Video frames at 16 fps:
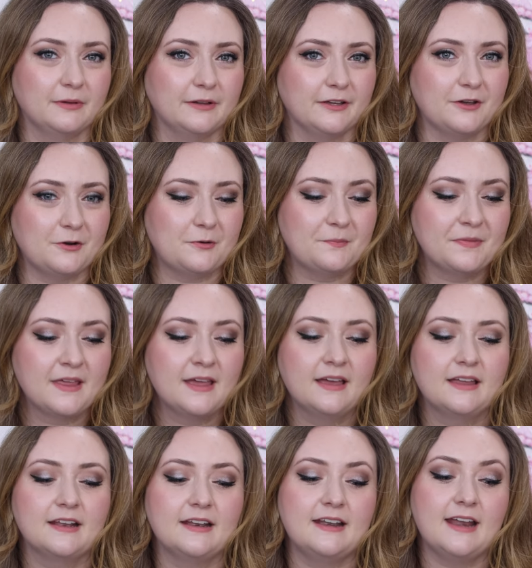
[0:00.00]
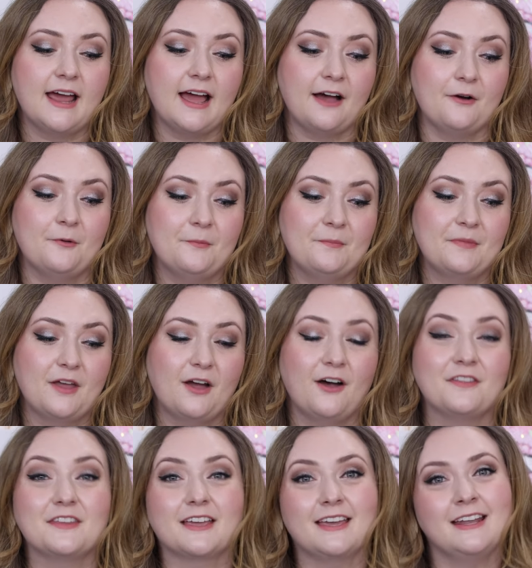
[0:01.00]
blue. Now,
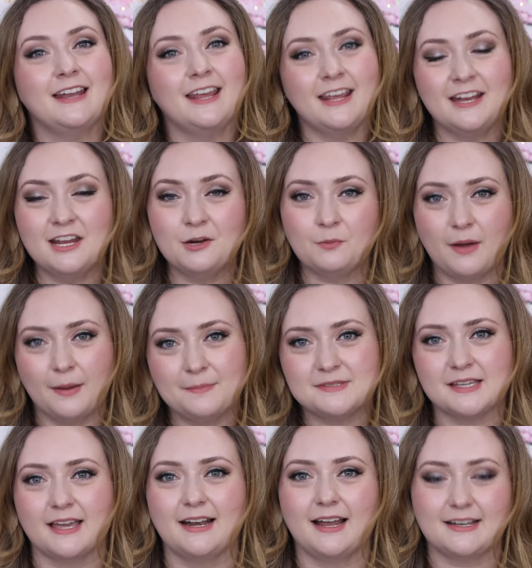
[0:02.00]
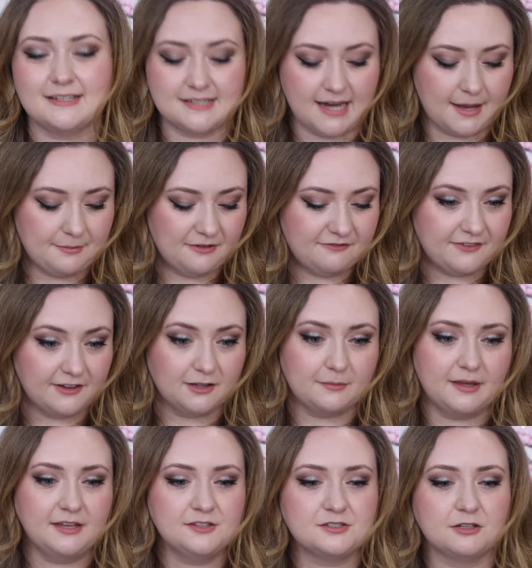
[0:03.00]
on the Canadian website at time of filming,